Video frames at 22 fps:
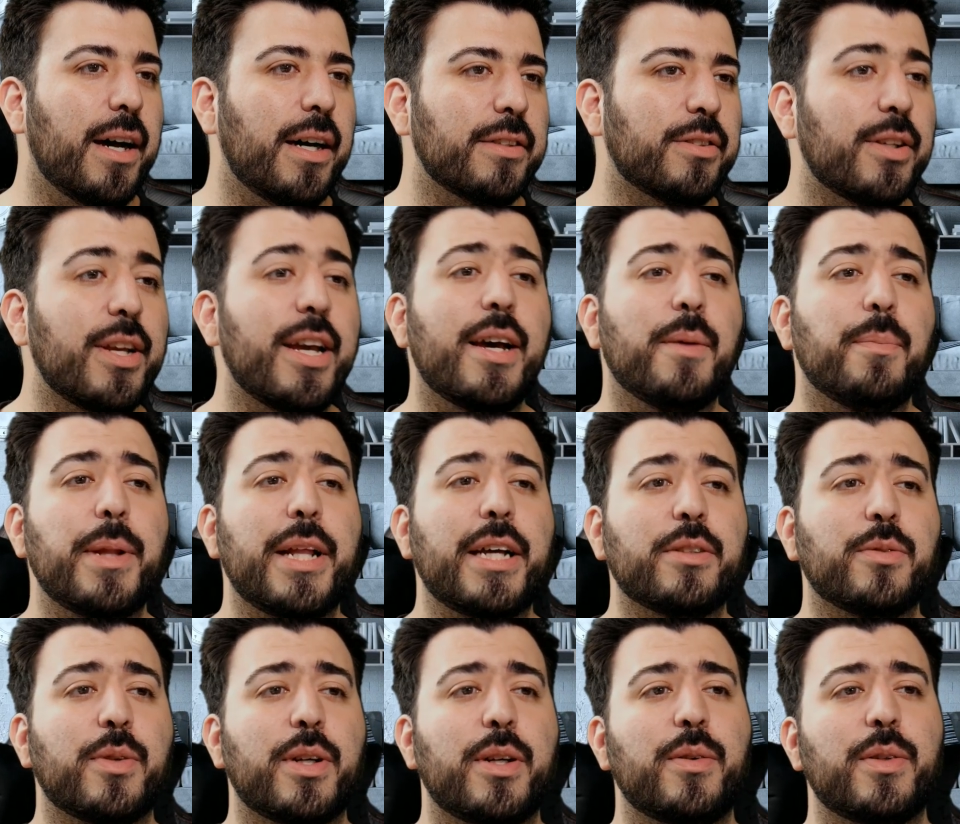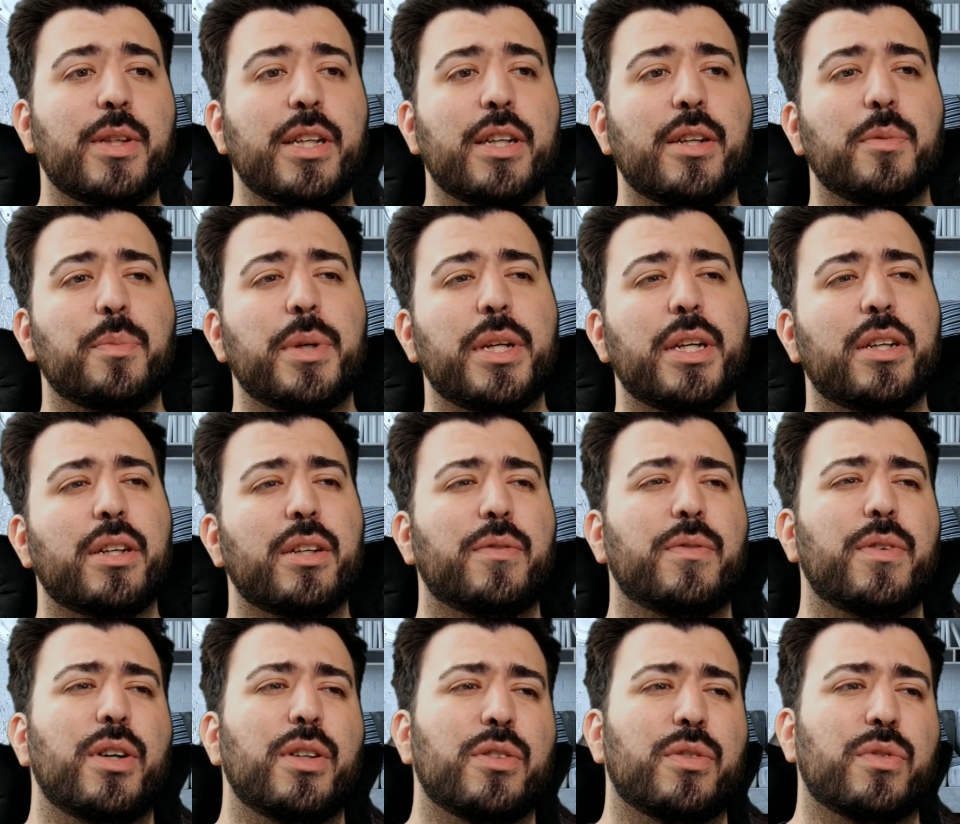uh, so yeah, but that's what I would think would be
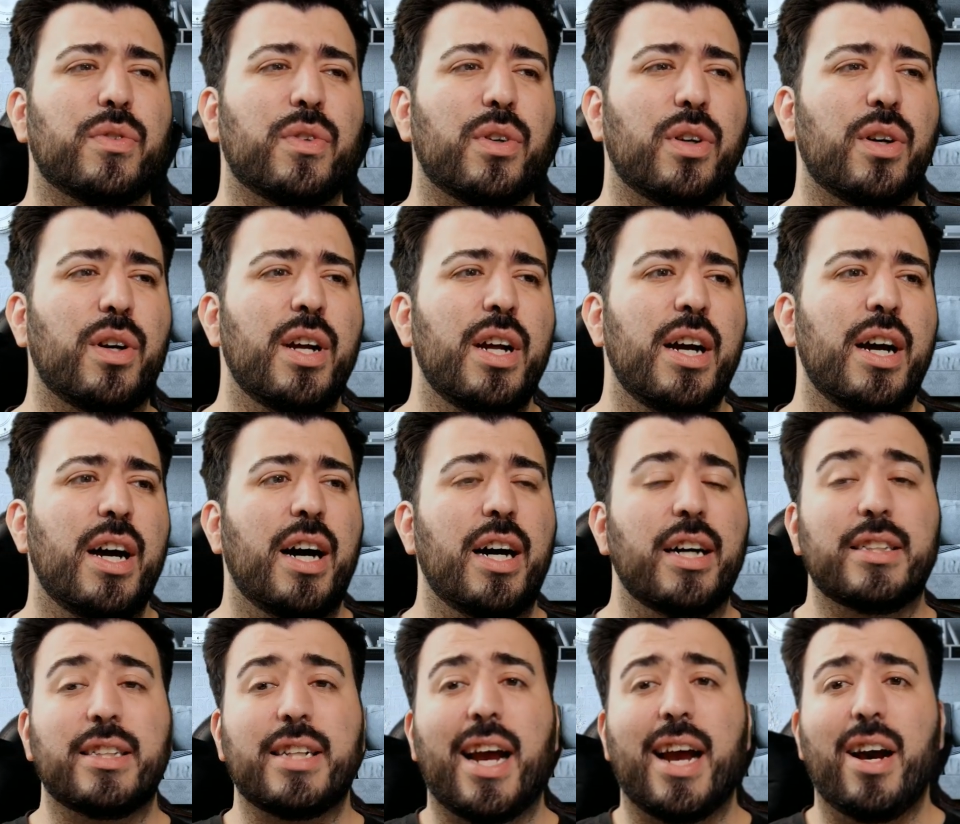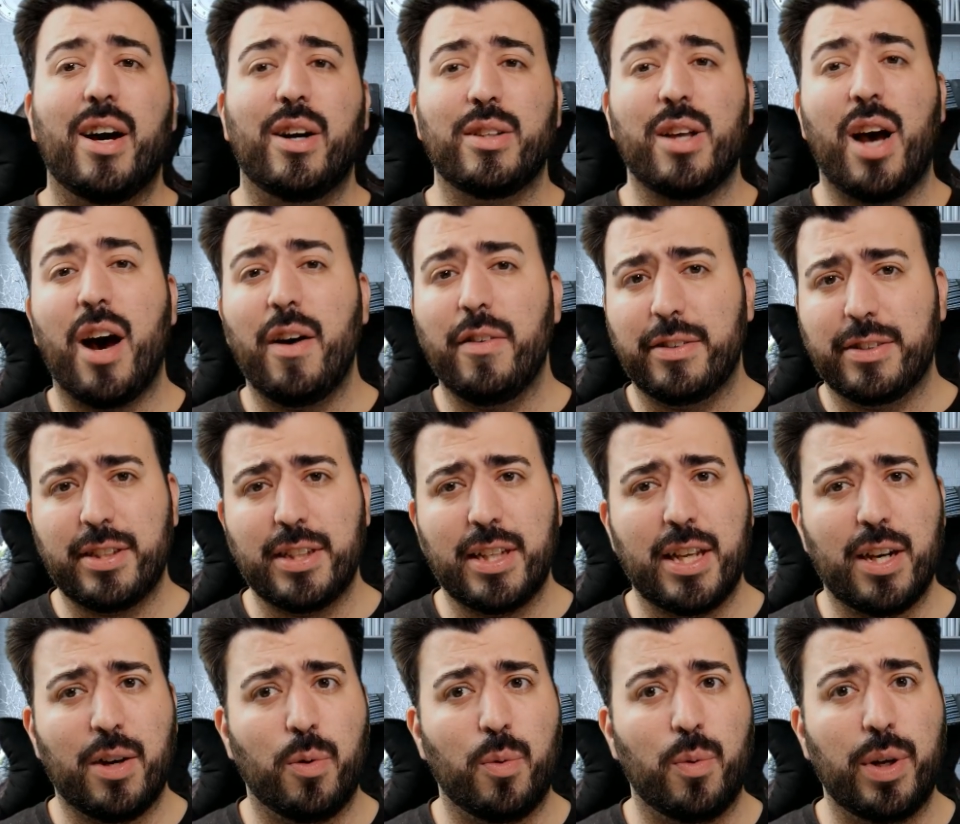good phones for a child,
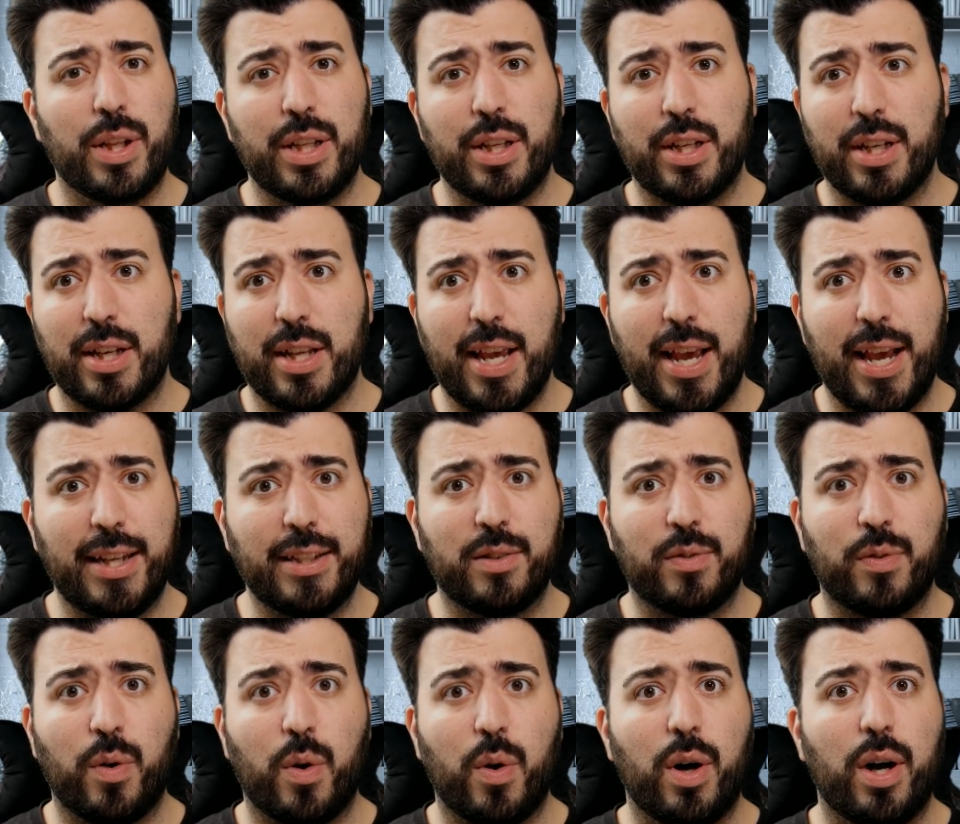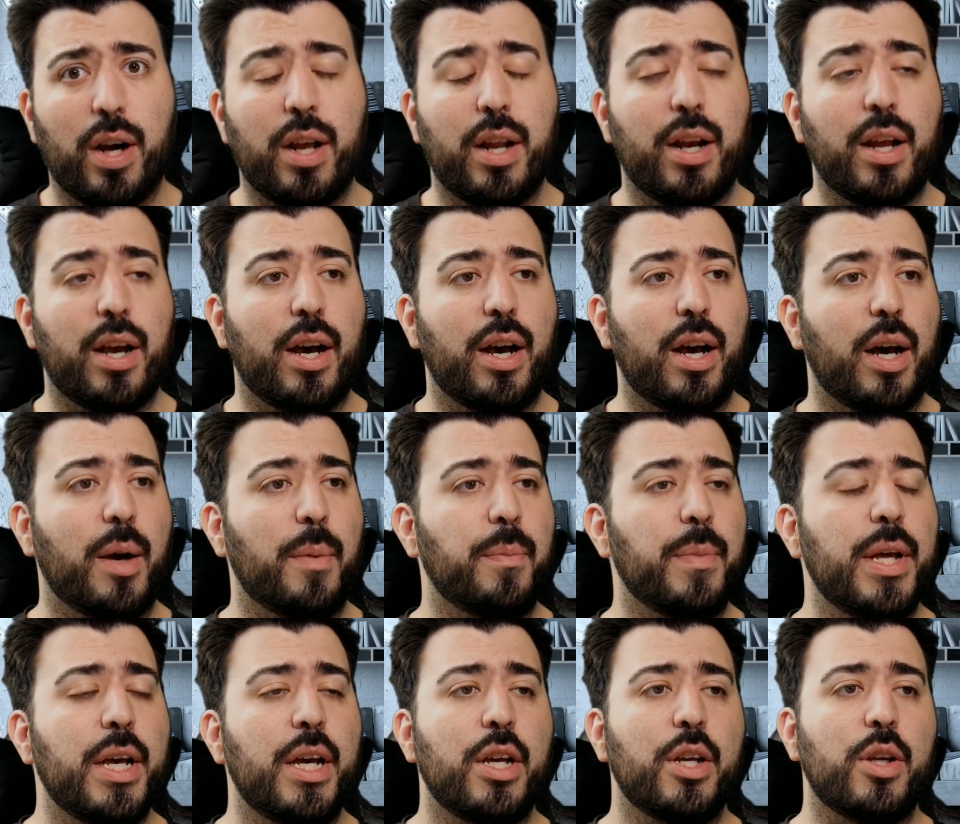obviously get a really good case for it.
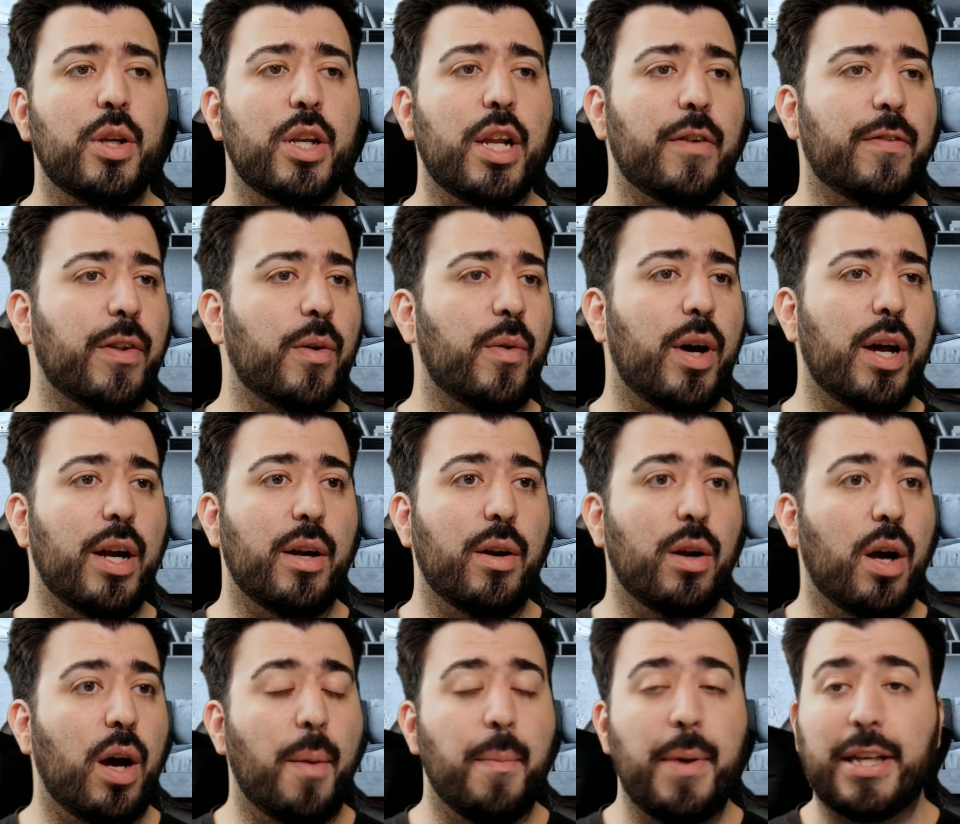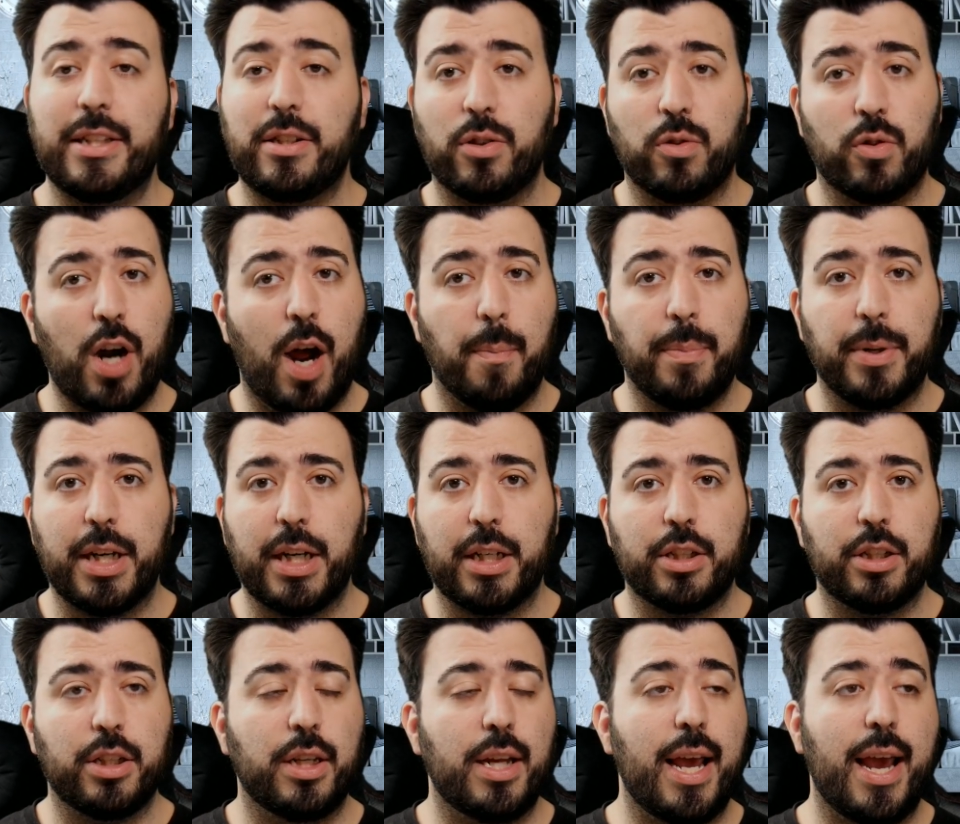Um, you definitely want amazing drop
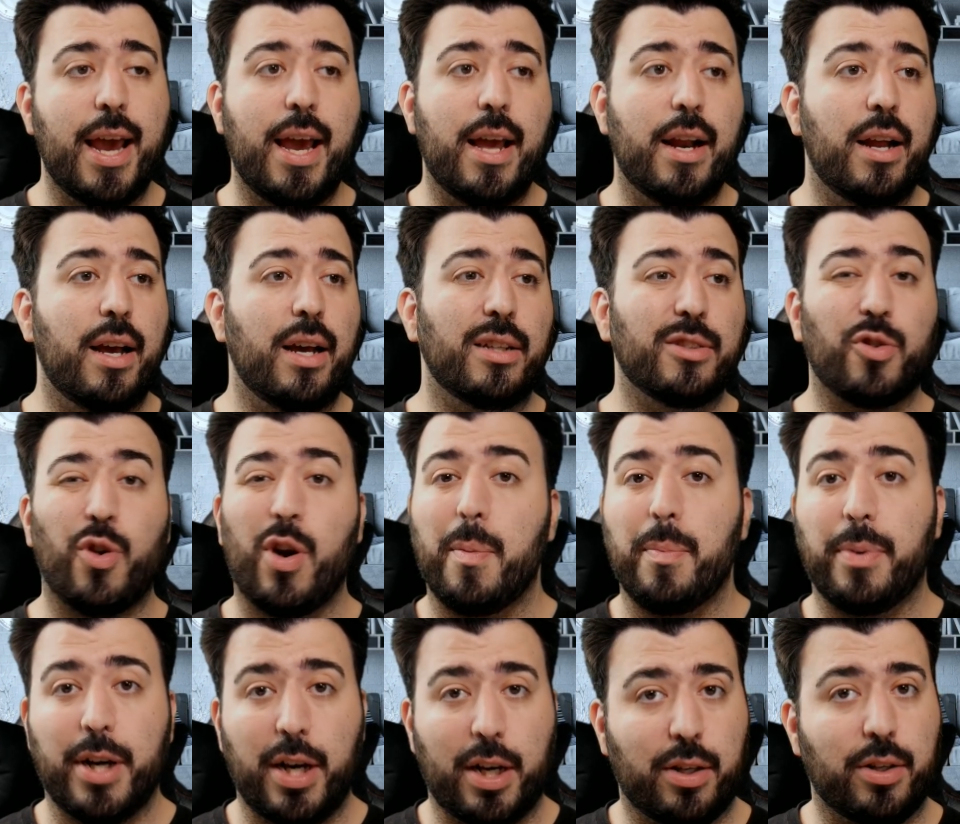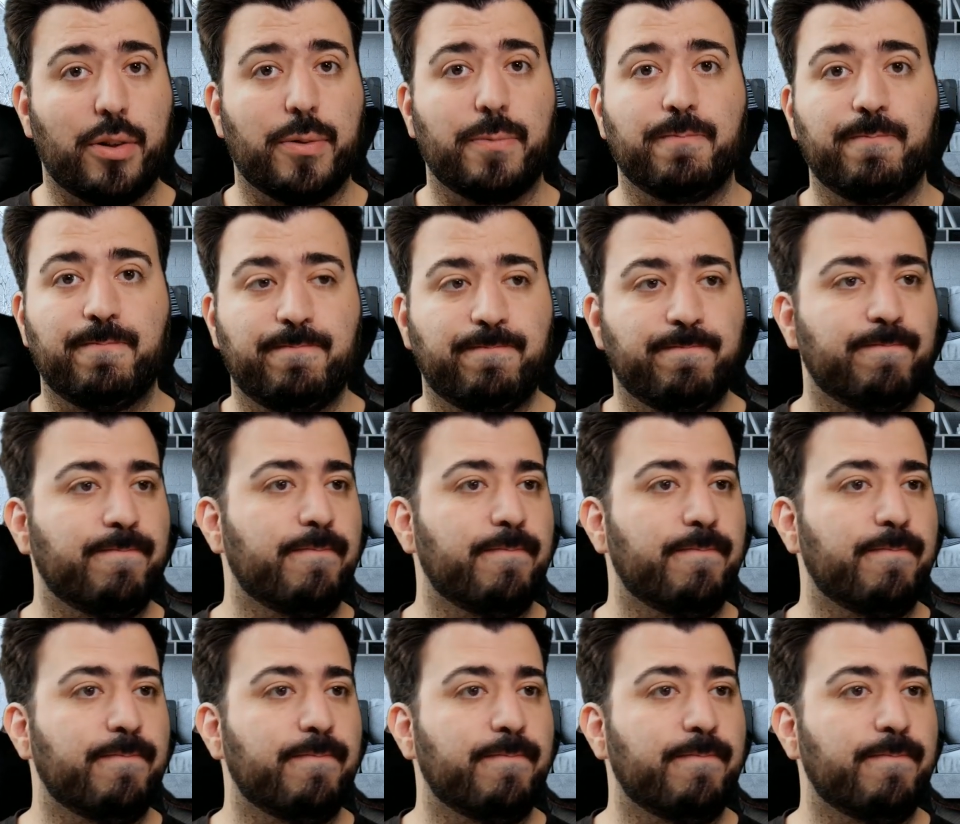protection and a screen protector.